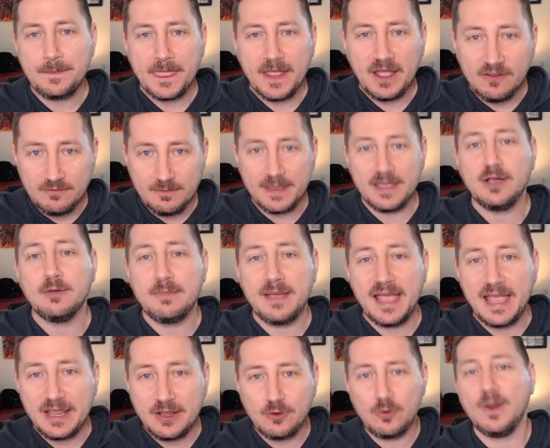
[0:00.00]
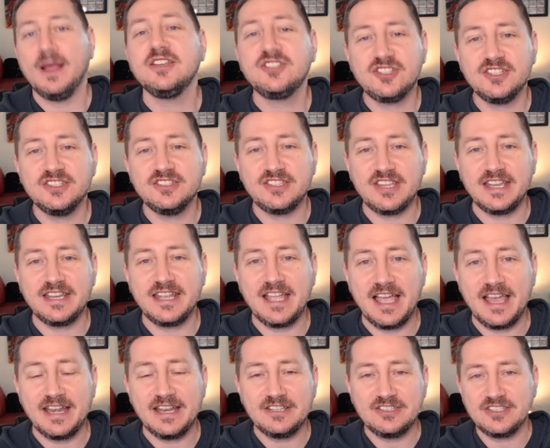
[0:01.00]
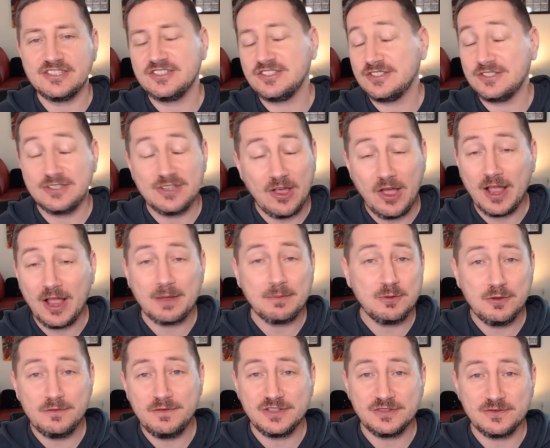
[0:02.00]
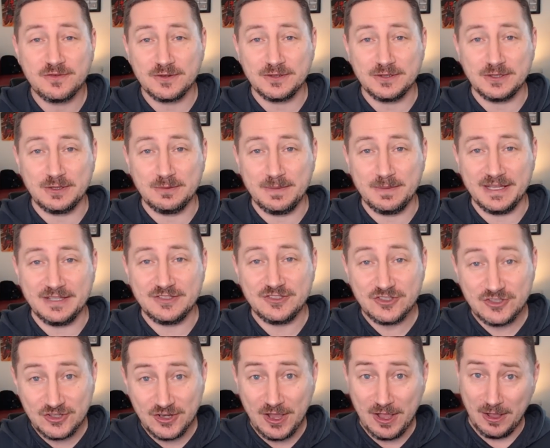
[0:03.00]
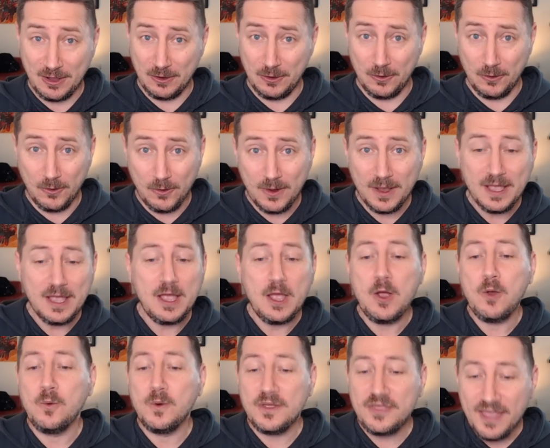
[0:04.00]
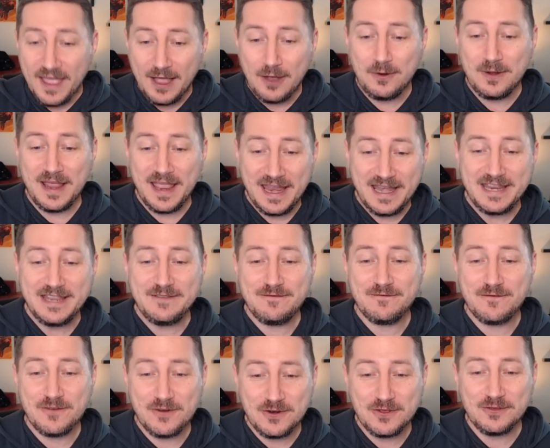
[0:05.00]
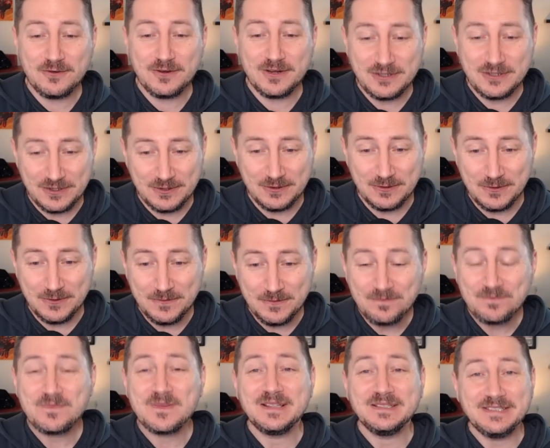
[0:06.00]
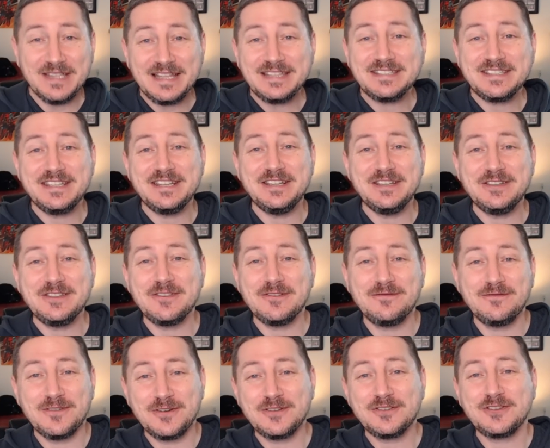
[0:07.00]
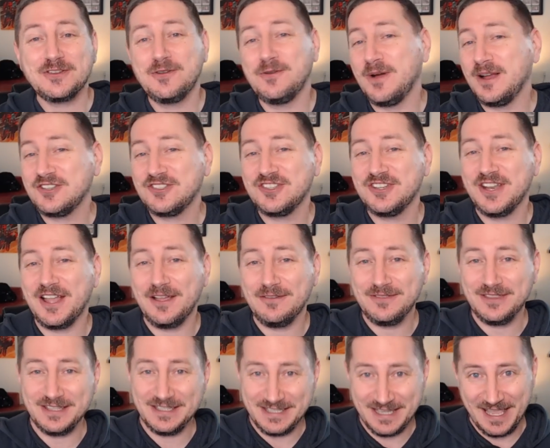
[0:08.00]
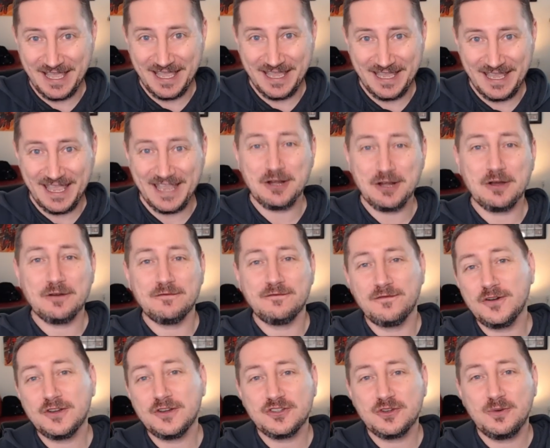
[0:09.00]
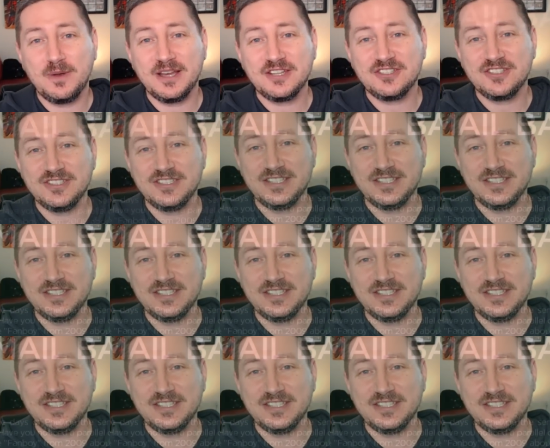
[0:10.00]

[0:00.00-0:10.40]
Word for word: of mailbag questions and kind of just talk movies for a little bit. So, without any further ado, let's get into the first question of the day. And our first question